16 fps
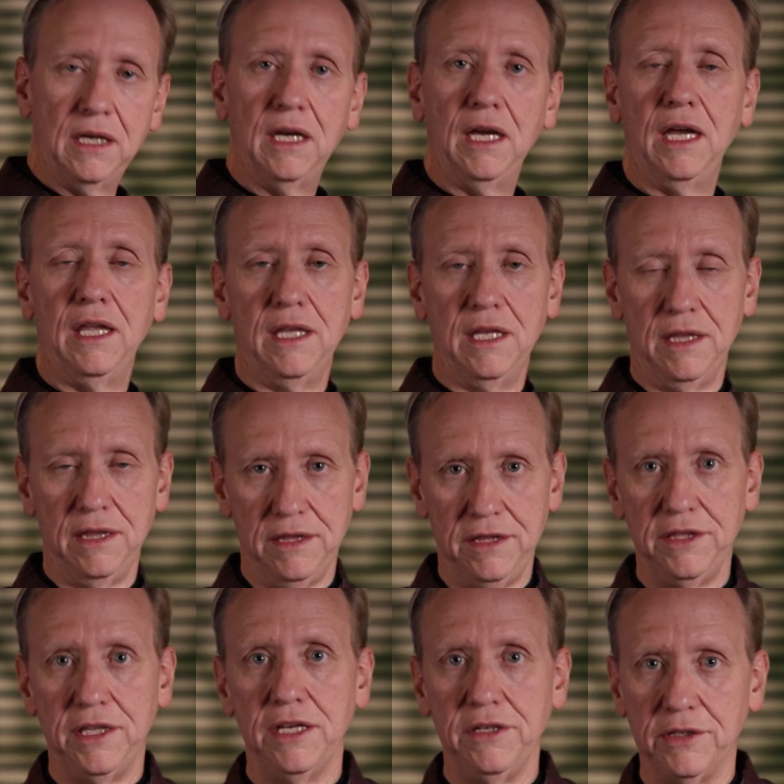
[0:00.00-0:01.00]
And
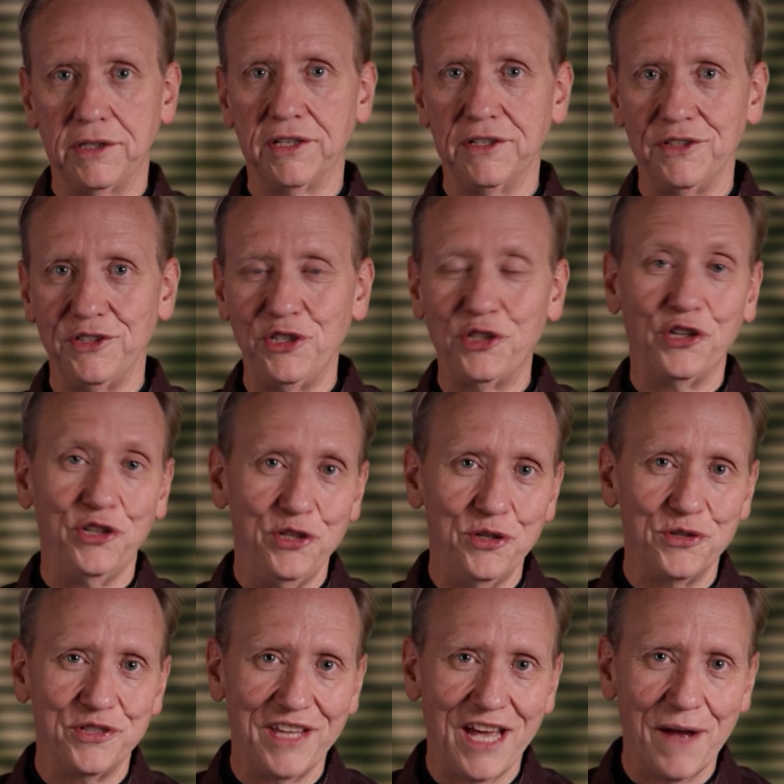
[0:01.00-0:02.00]
then you can
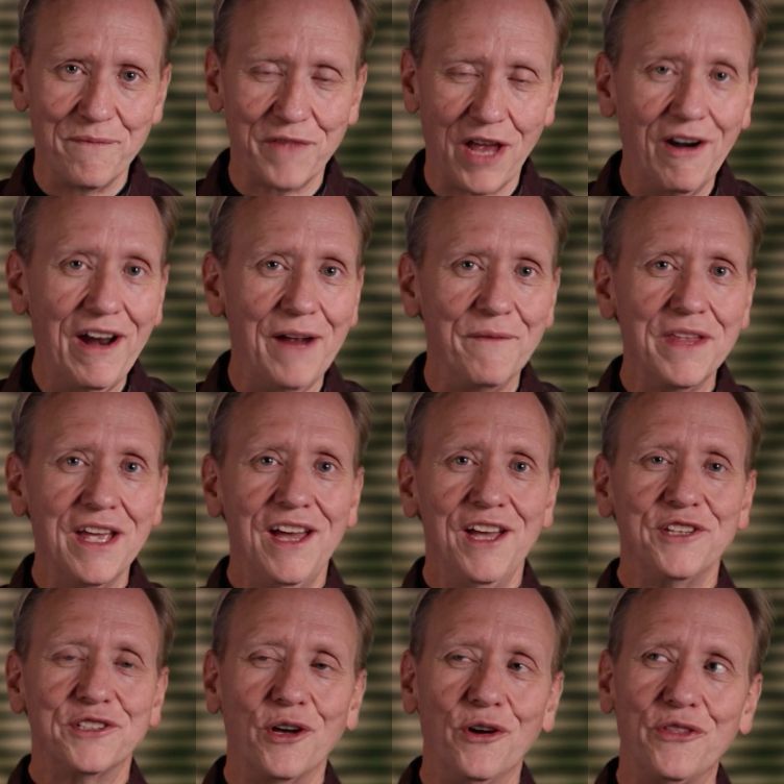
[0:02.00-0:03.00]
use that. All right.
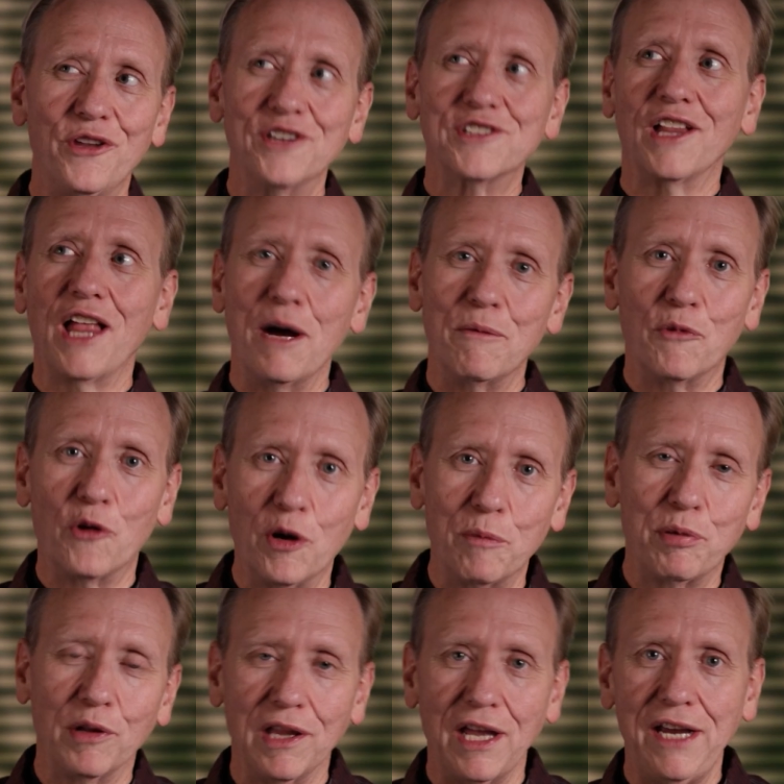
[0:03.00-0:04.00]
So there's a lot more
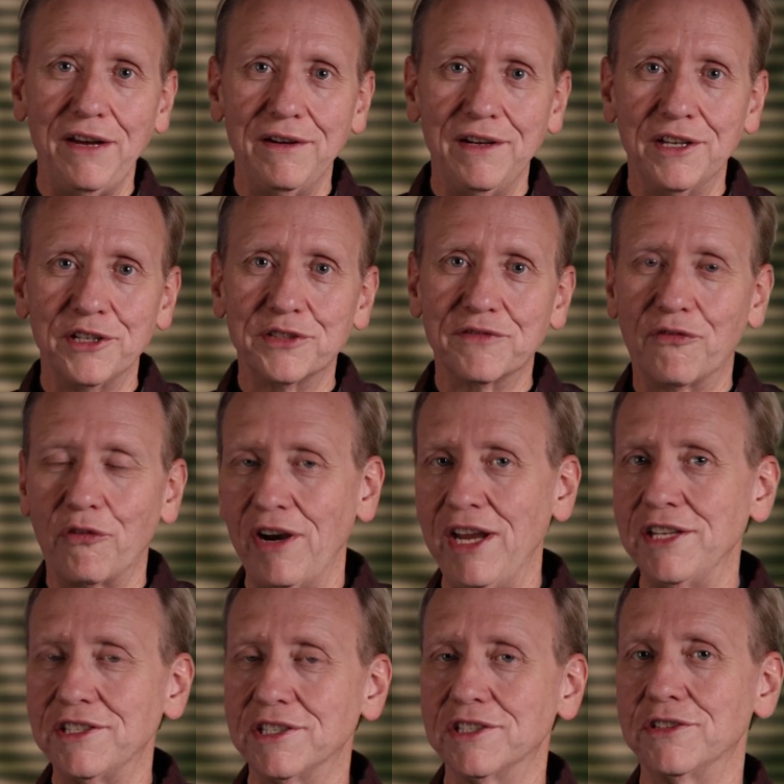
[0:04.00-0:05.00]
politeness
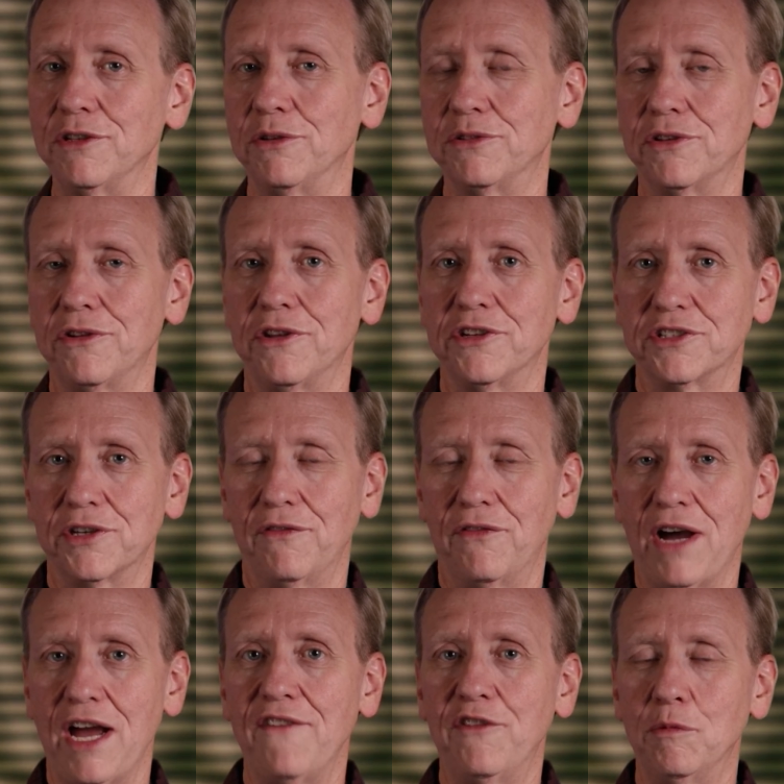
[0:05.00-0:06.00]
phrases. Those are the
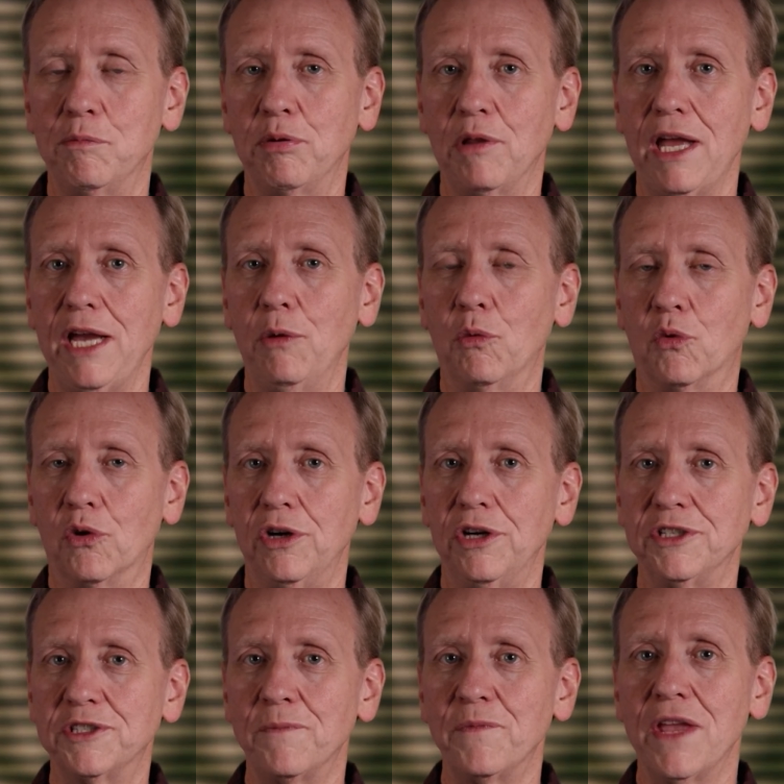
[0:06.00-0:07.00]
survival polite
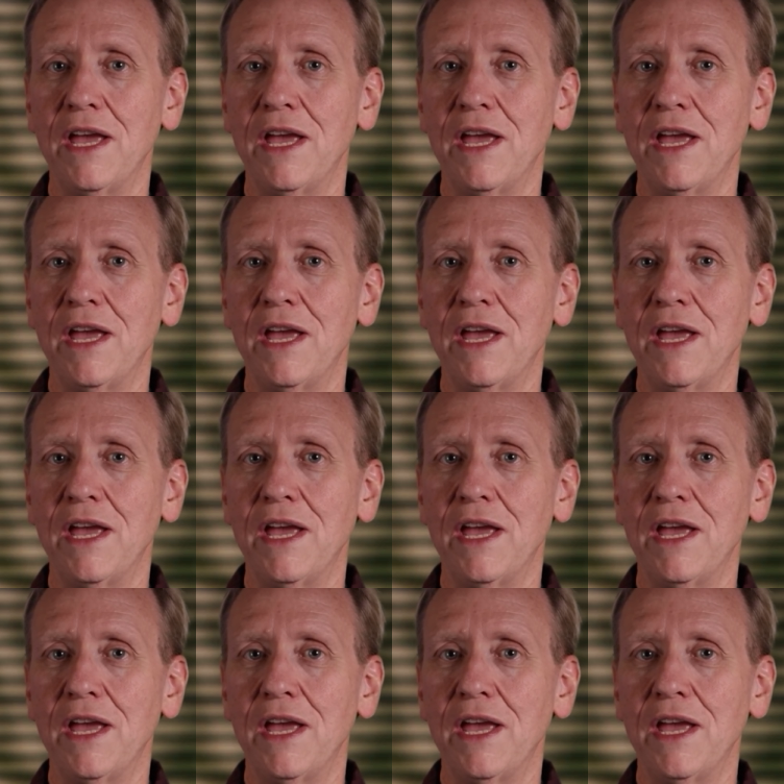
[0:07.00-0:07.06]
words.